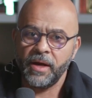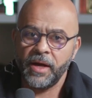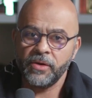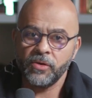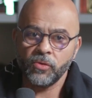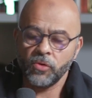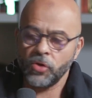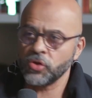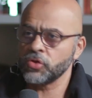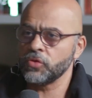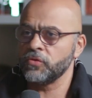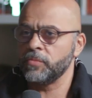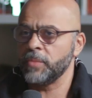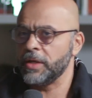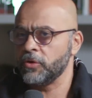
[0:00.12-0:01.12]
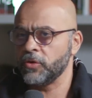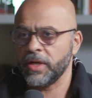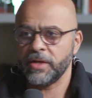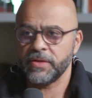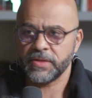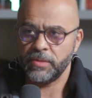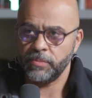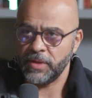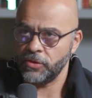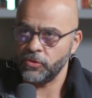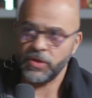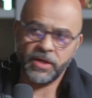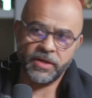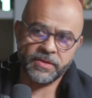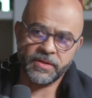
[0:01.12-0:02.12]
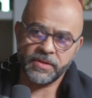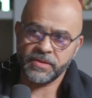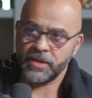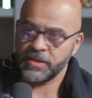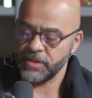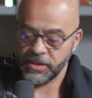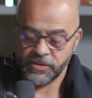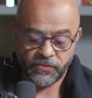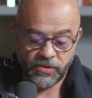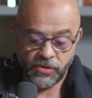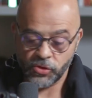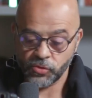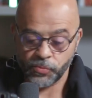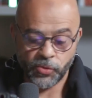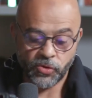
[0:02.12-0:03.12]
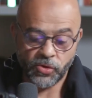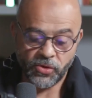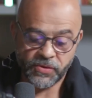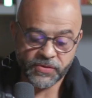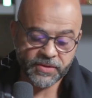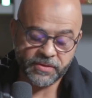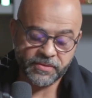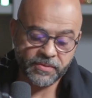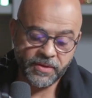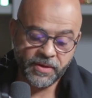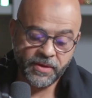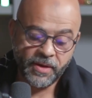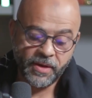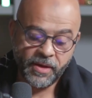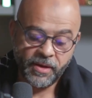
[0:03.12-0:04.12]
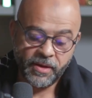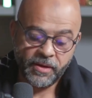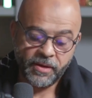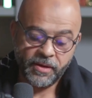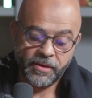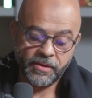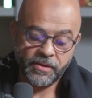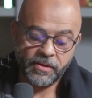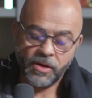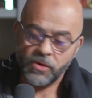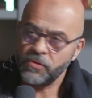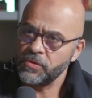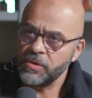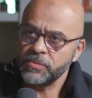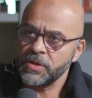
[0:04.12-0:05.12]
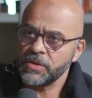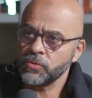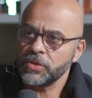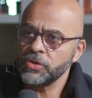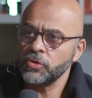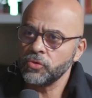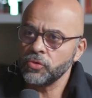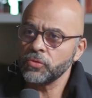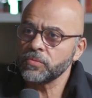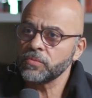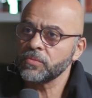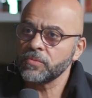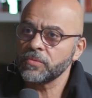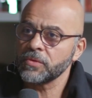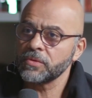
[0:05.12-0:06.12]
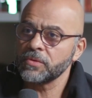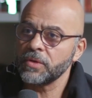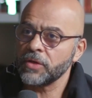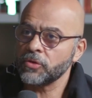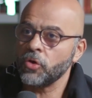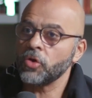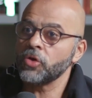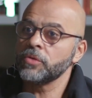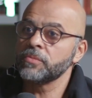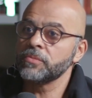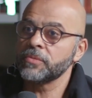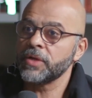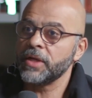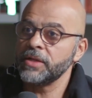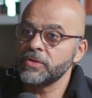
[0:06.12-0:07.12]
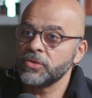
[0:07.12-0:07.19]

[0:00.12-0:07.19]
I know lots of millionaires and billionaires and successful entrepreneurs, and none of them does what you do at all, right?